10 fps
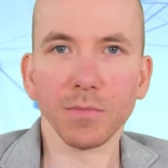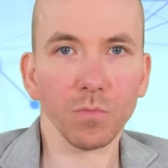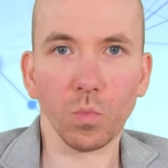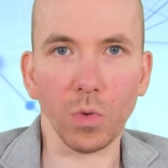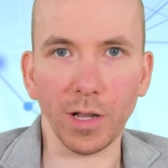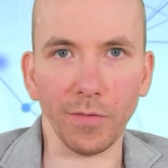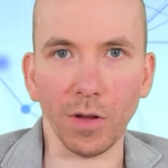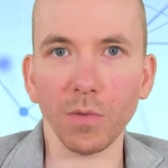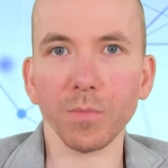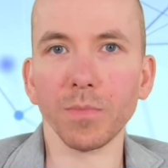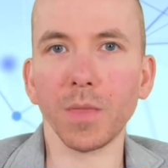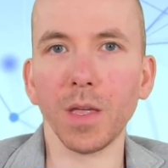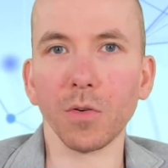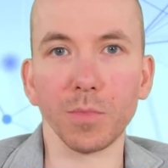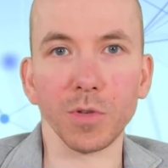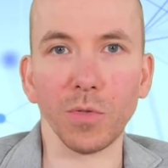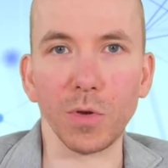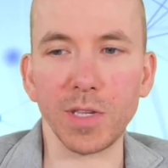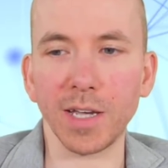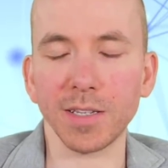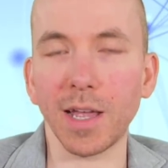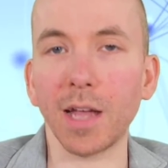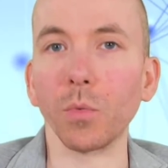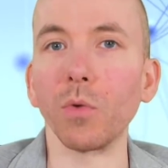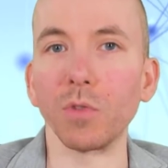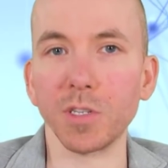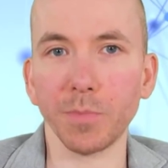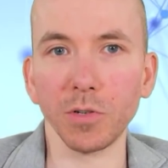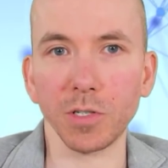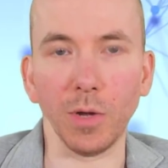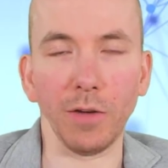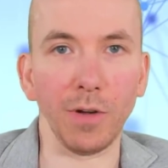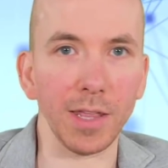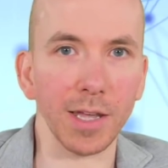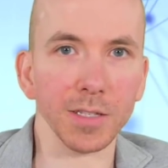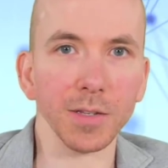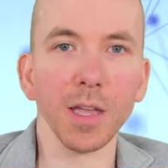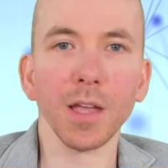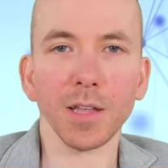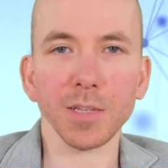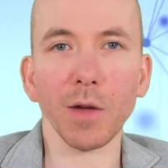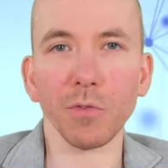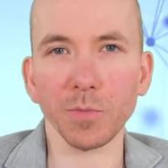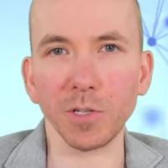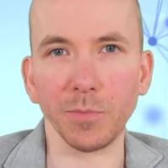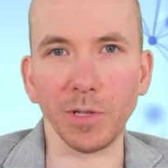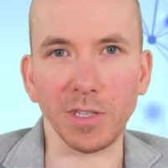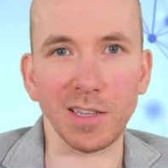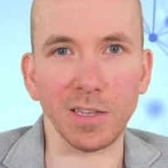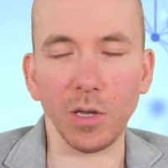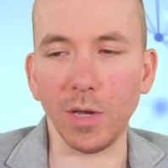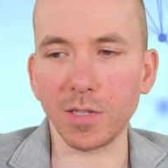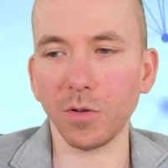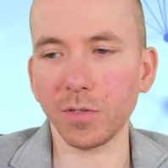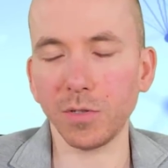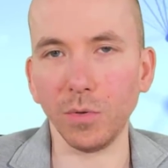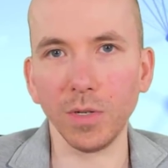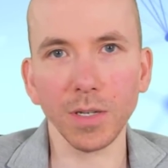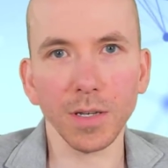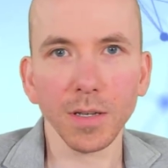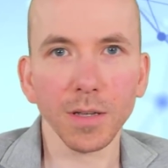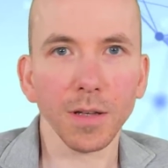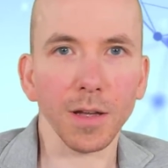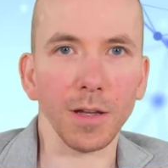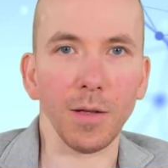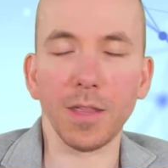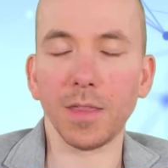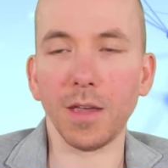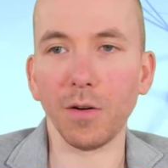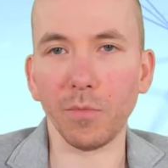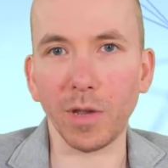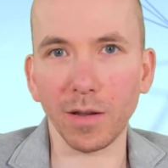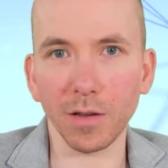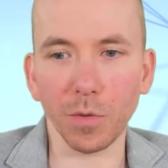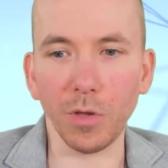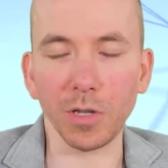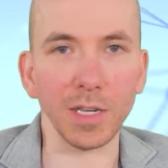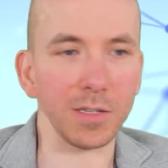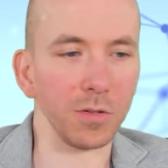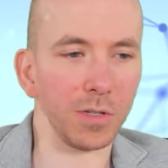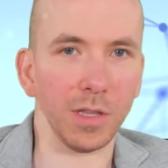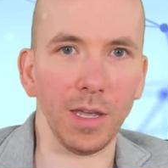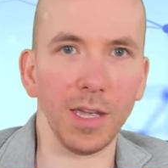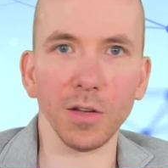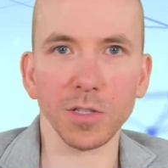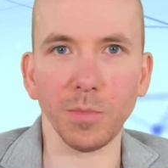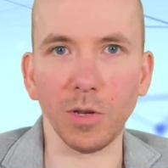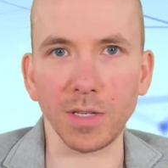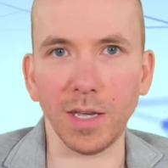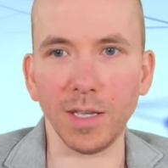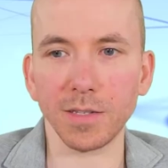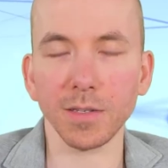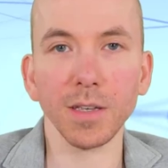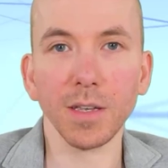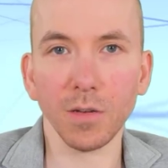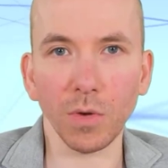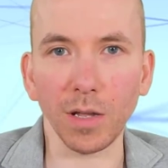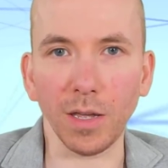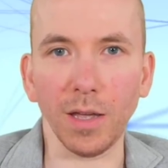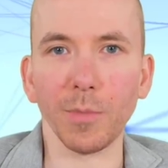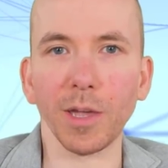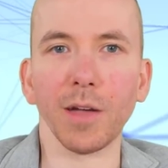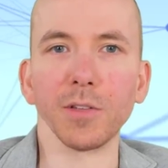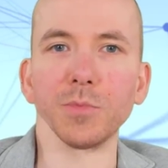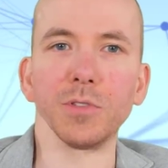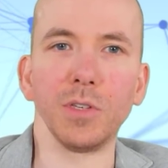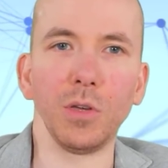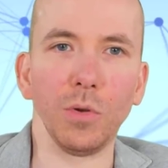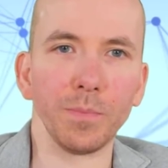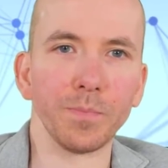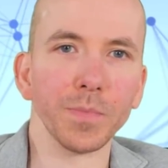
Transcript: whatever, crypto enthusiasts, how do we respond to it? Really, that's my responsibility to you. It's not to Ethereum community. It's not to the EOS community. It's really, I'm accountable to you.